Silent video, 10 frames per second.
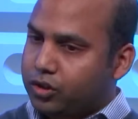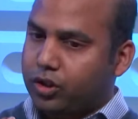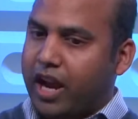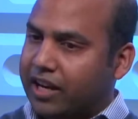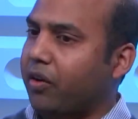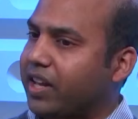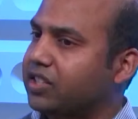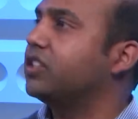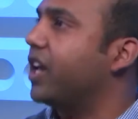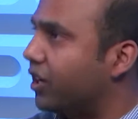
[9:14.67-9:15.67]
So at
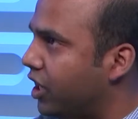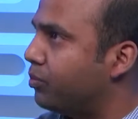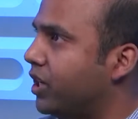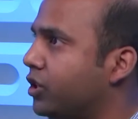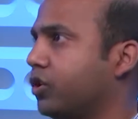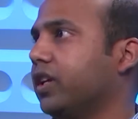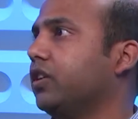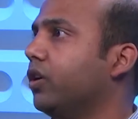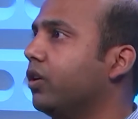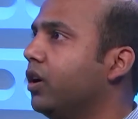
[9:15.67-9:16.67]
rest, it's encrypted so that
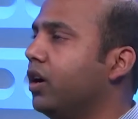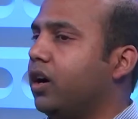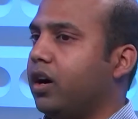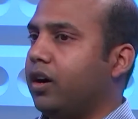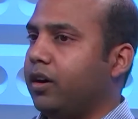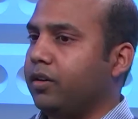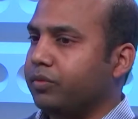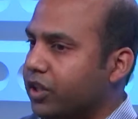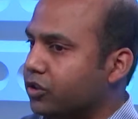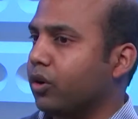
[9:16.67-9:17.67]
you know uh,
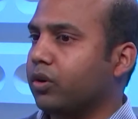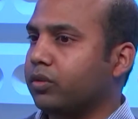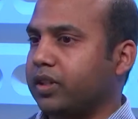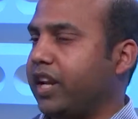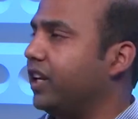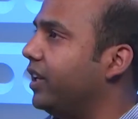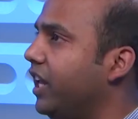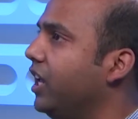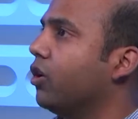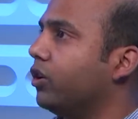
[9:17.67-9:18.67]
there is no data
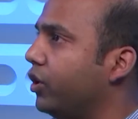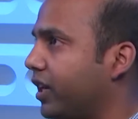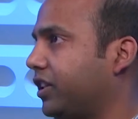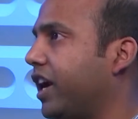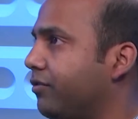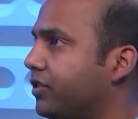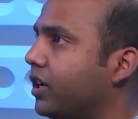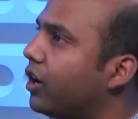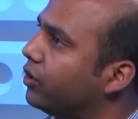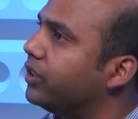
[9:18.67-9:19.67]
leak or data theft
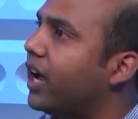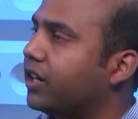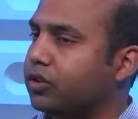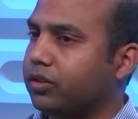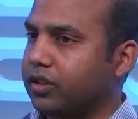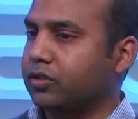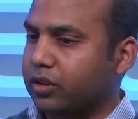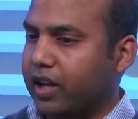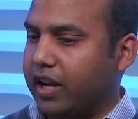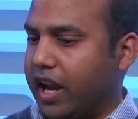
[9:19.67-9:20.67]
around that. So,
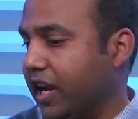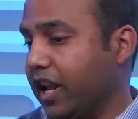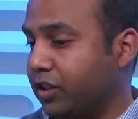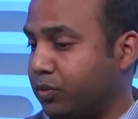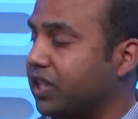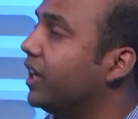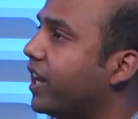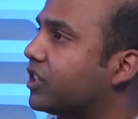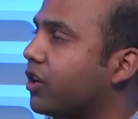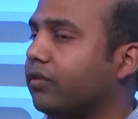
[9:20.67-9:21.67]
so ADLS basically
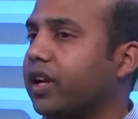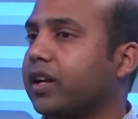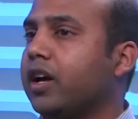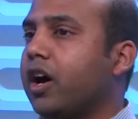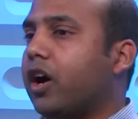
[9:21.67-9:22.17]
takes care of that.